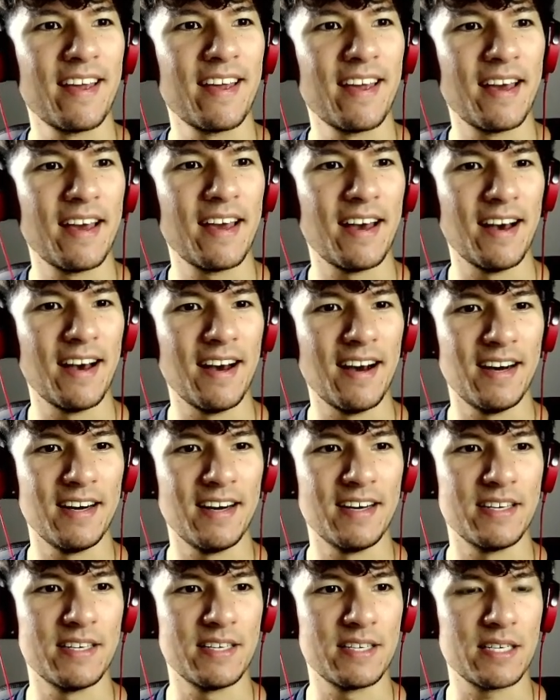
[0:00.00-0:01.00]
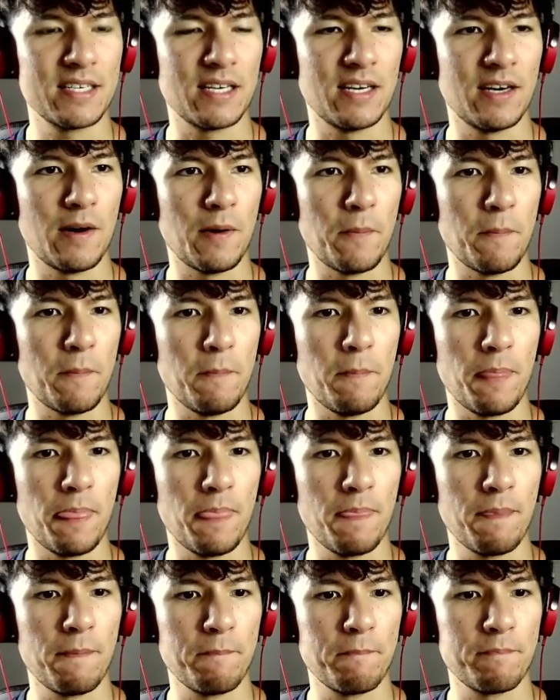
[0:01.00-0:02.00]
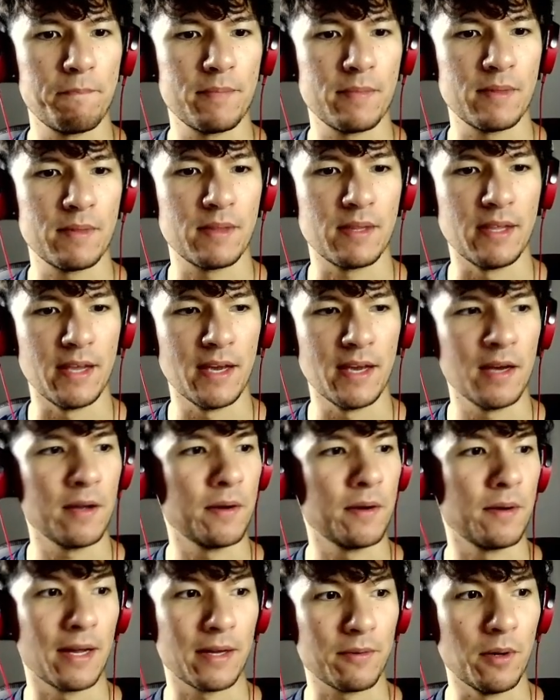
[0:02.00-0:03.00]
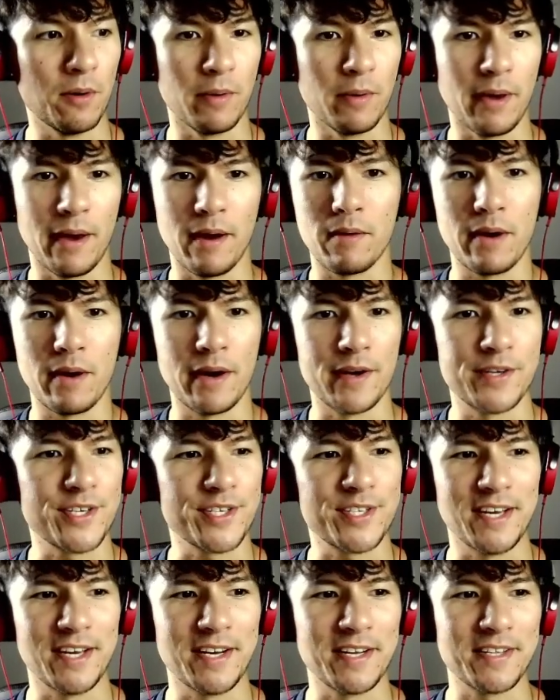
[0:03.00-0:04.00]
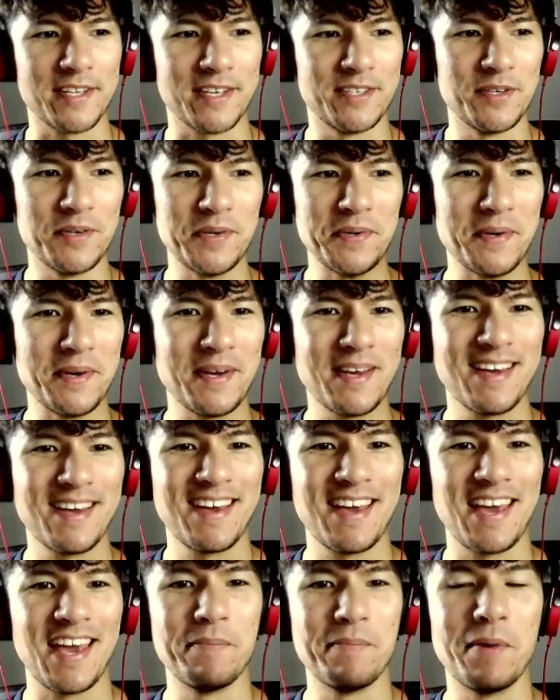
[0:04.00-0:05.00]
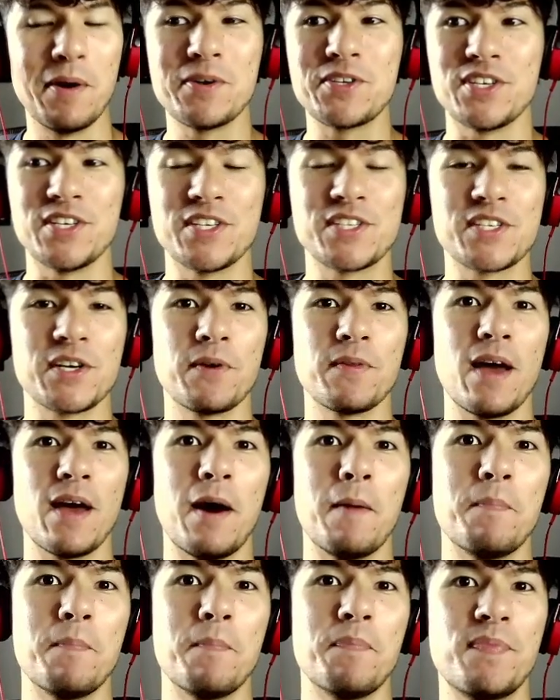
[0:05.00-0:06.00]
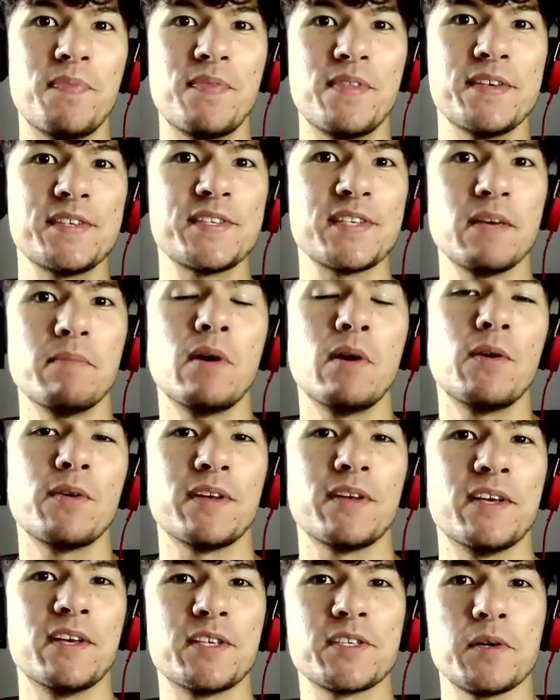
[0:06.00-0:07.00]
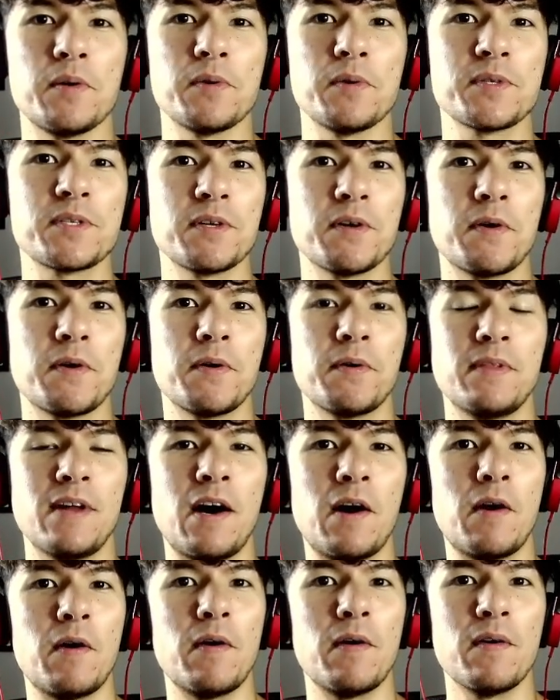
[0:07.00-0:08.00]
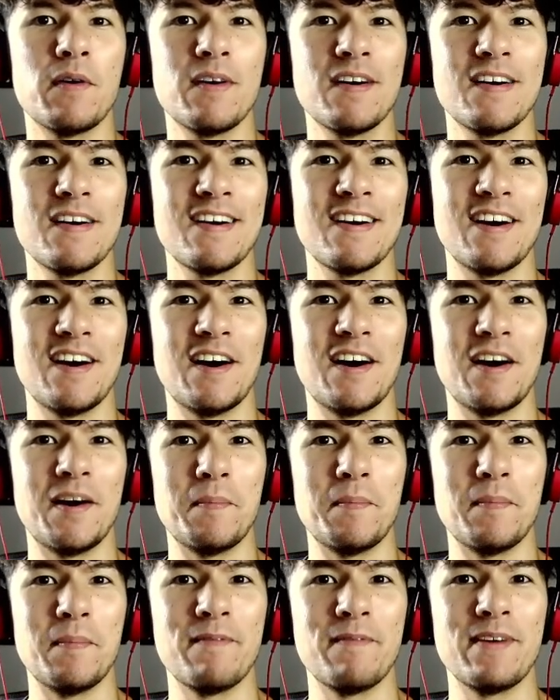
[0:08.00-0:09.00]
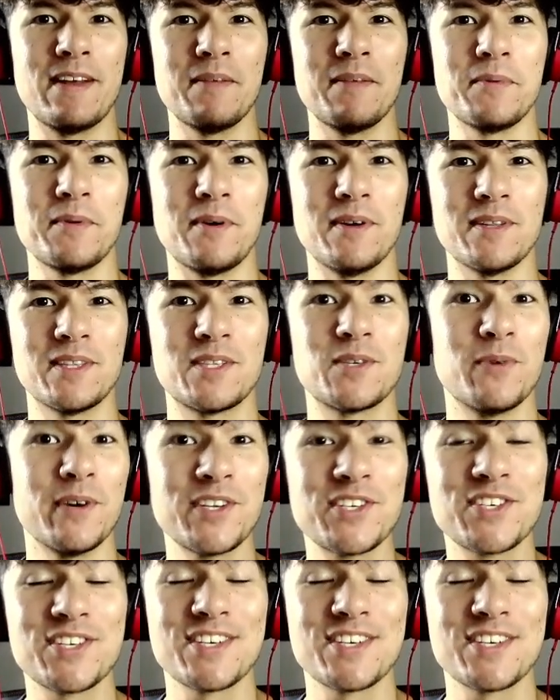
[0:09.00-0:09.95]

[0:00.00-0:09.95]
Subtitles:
and yeah, dude, like, oh yeah, I just added a new emoji. So this emote is also now available on Twitch.